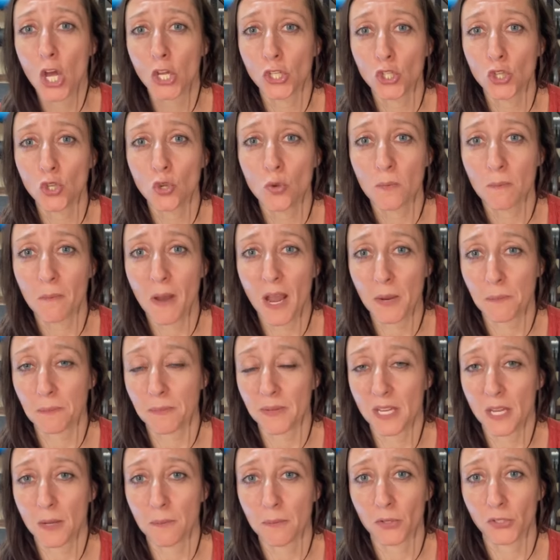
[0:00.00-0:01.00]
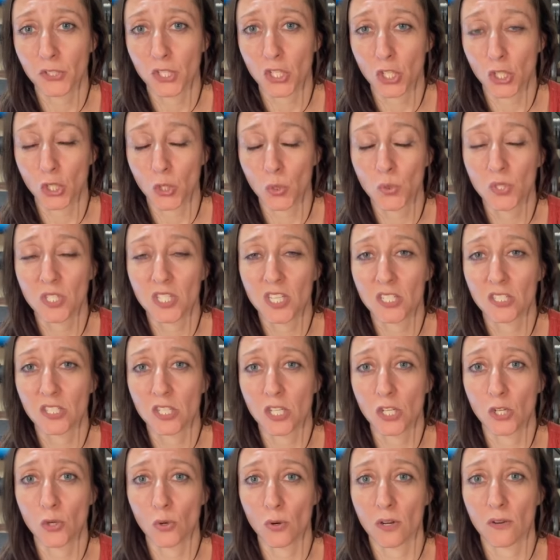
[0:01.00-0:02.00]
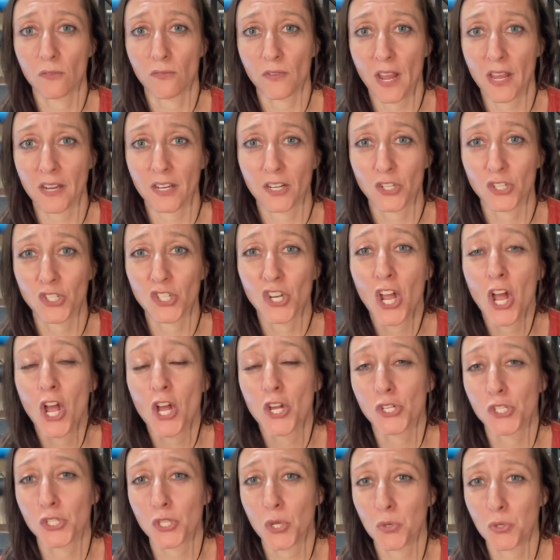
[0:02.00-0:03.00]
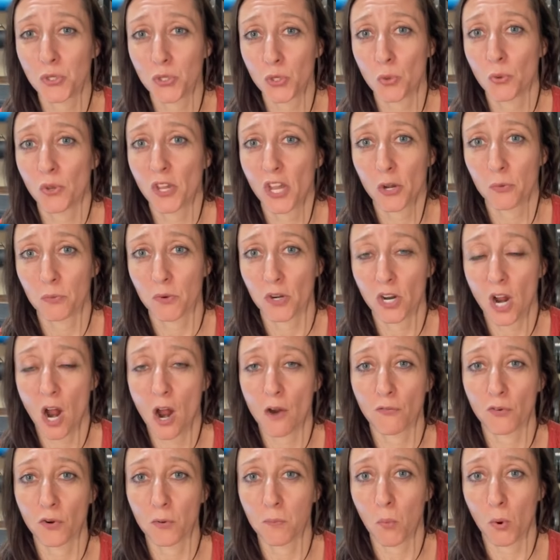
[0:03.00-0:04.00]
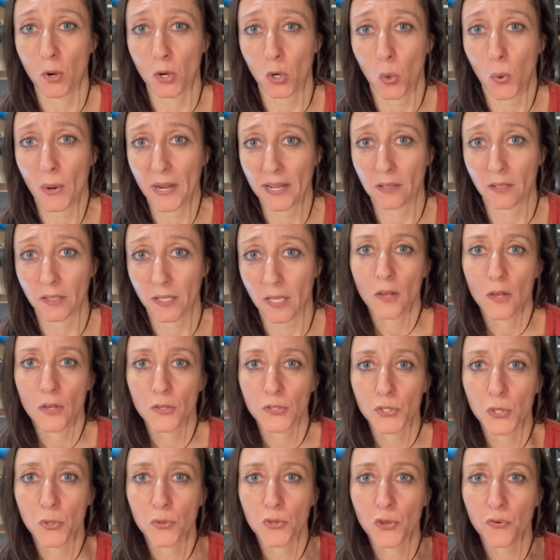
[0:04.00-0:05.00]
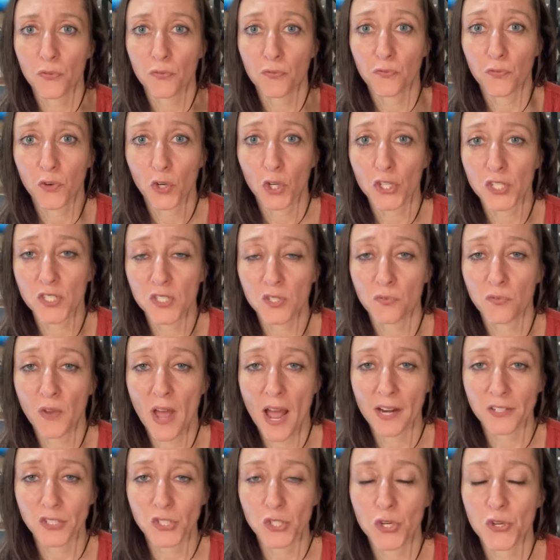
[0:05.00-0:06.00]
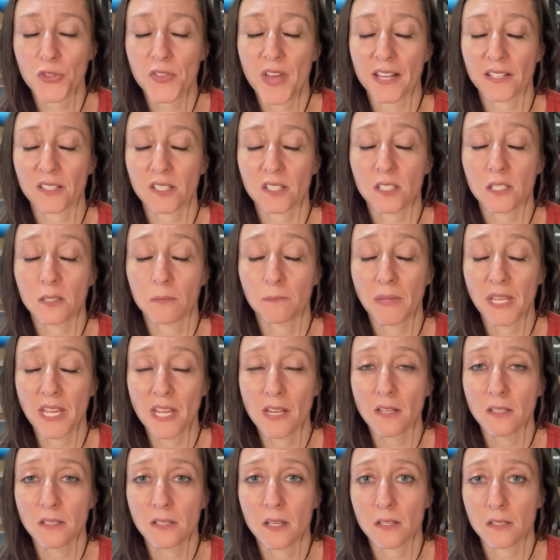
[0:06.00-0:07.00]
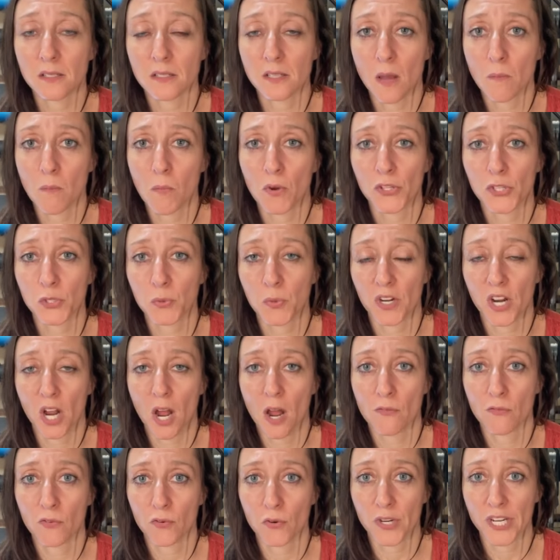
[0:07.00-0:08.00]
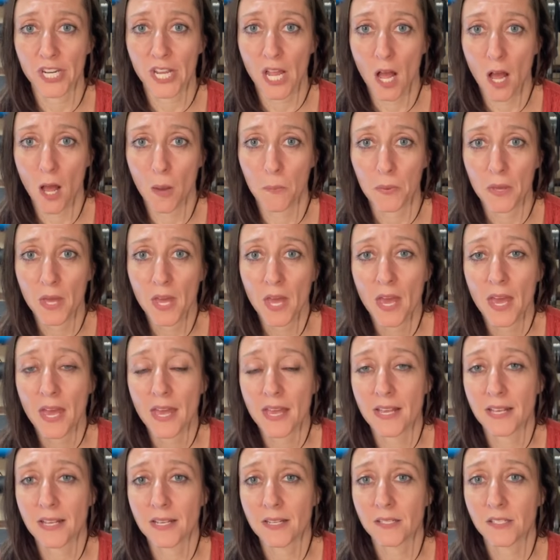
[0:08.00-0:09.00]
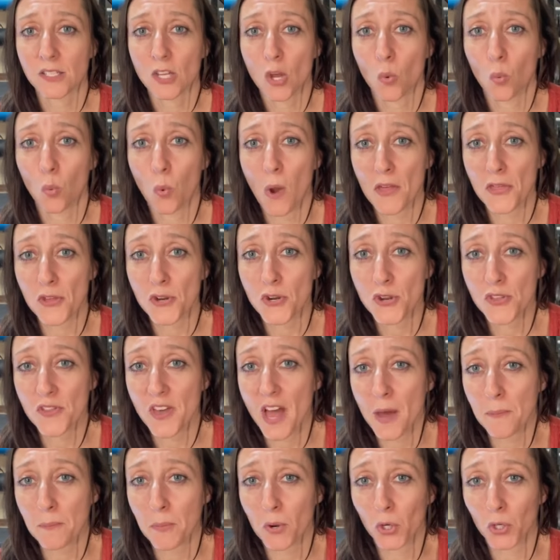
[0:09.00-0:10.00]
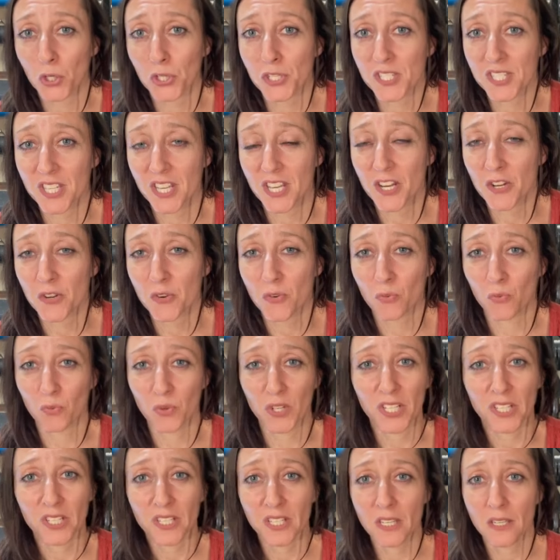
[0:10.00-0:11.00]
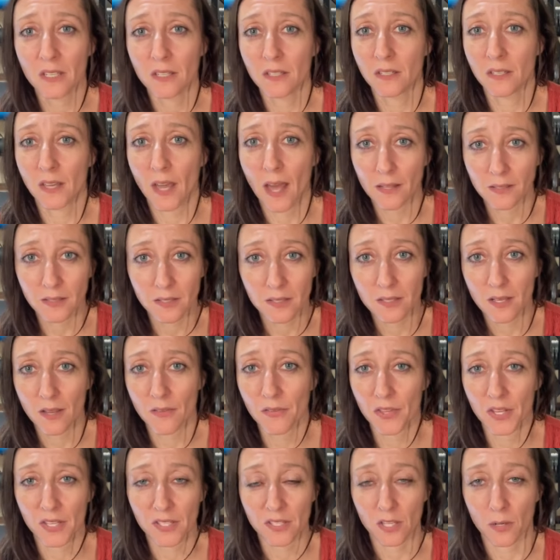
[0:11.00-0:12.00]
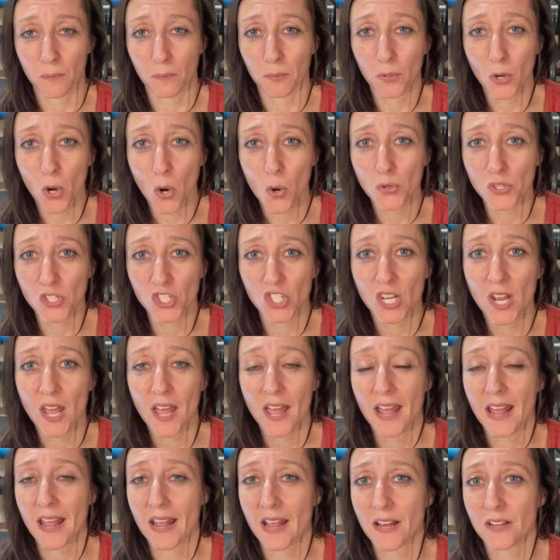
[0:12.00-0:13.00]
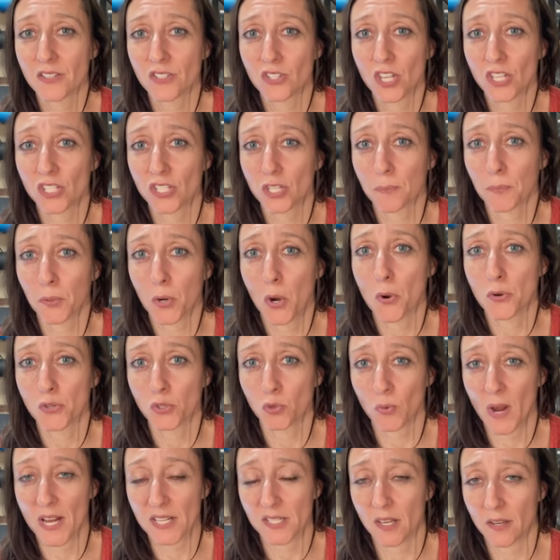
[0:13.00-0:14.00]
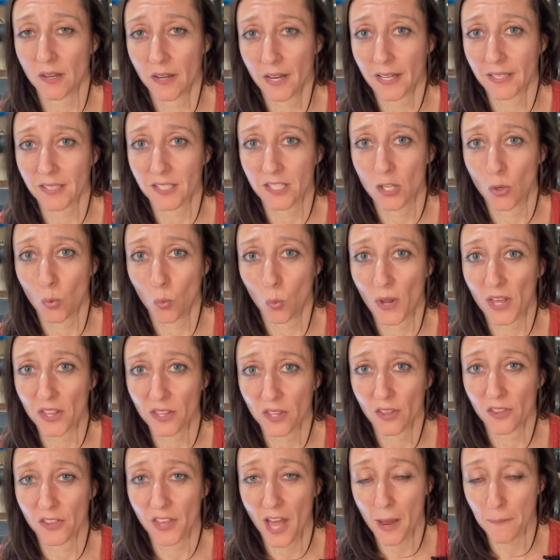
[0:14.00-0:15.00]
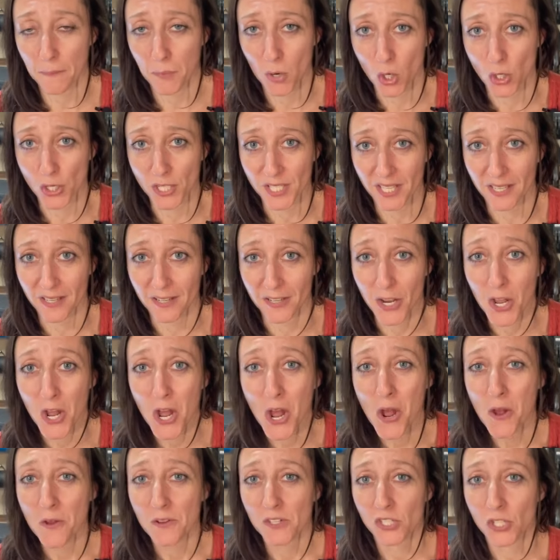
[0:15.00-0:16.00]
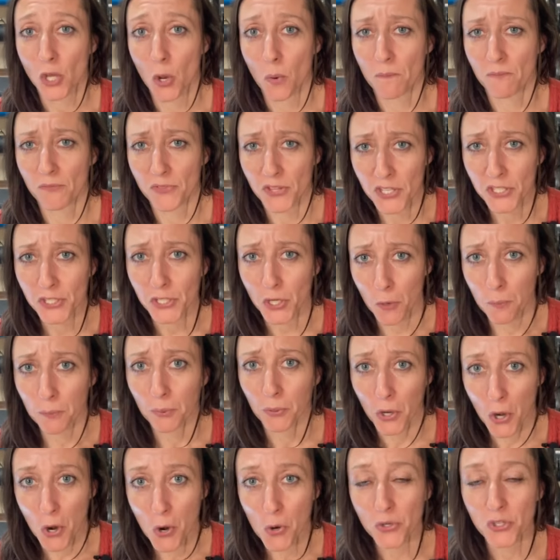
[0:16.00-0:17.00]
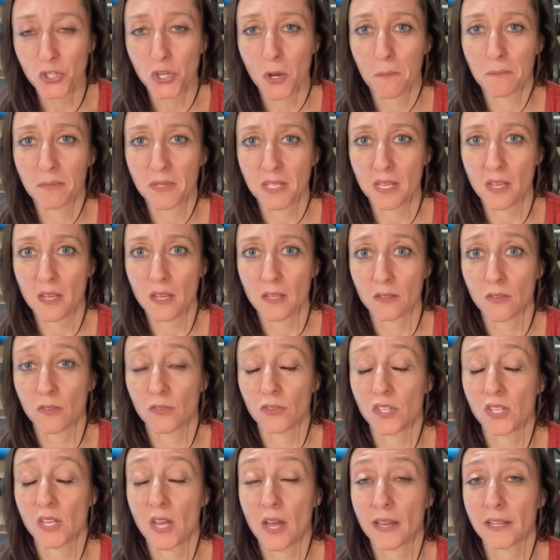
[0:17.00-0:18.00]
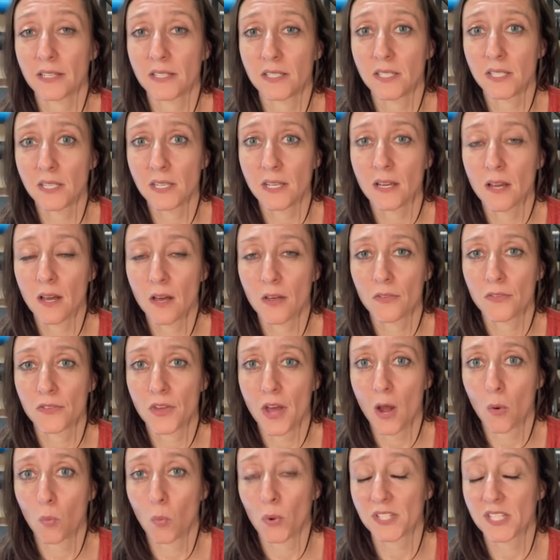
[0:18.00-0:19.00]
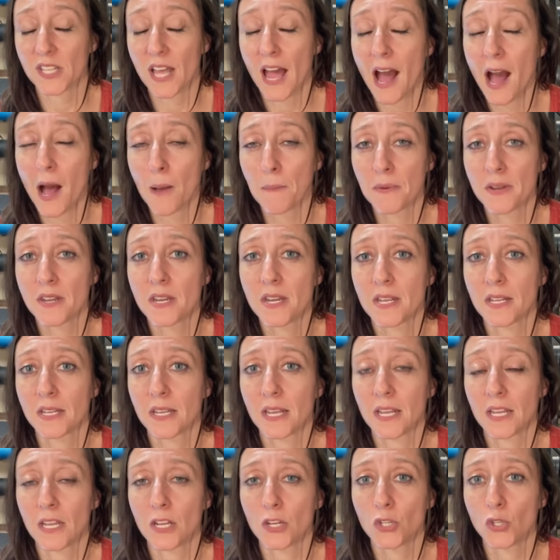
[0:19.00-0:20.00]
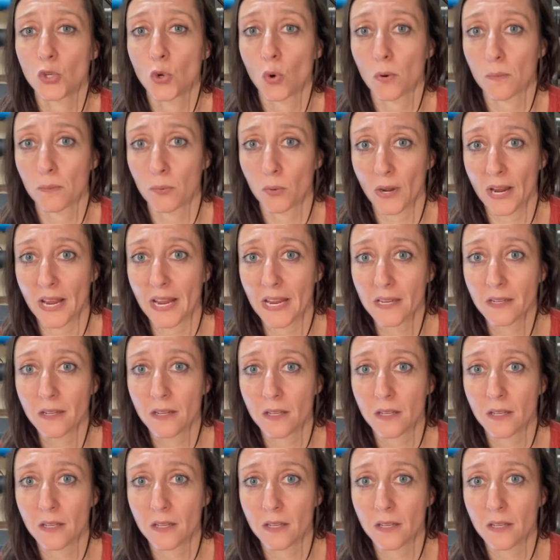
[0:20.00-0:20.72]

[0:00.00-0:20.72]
you might be able to use this to your advantage so you can recover more quickly. So the first factor that speeds someone's recovery up is whether that person really gets this approach and this approach resonates with that person. So this approach being the idea that what's happening in your brain